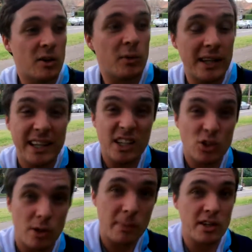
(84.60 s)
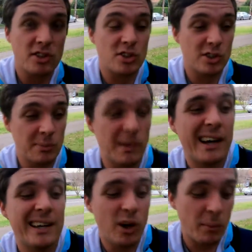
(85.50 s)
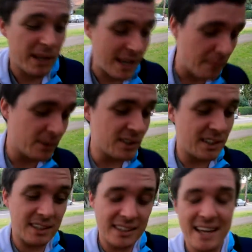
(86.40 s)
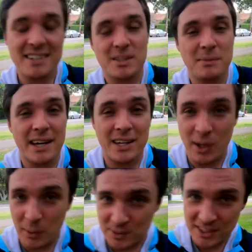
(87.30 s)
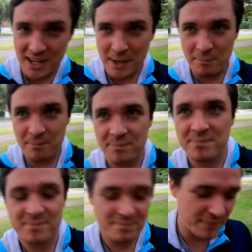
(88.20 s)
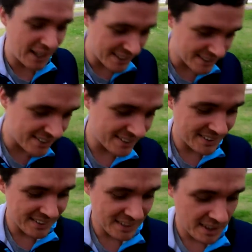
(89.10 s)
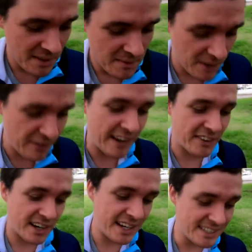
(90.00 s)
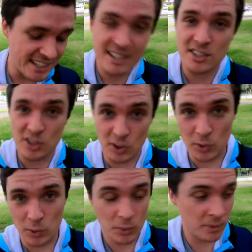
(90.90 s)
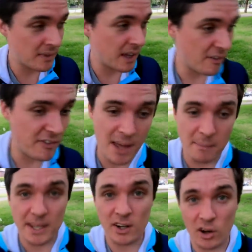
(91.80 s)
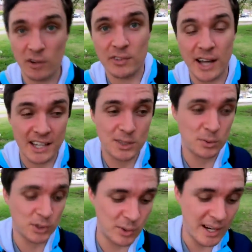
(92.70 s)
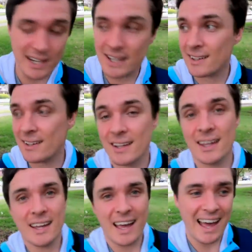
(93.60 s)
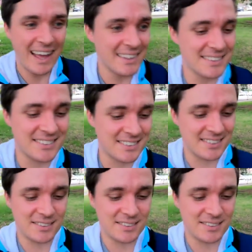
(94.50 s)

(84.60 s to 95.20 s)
really contributed to my not being able to get to my goal time. But the fact that I did do a fair bit of actual training and,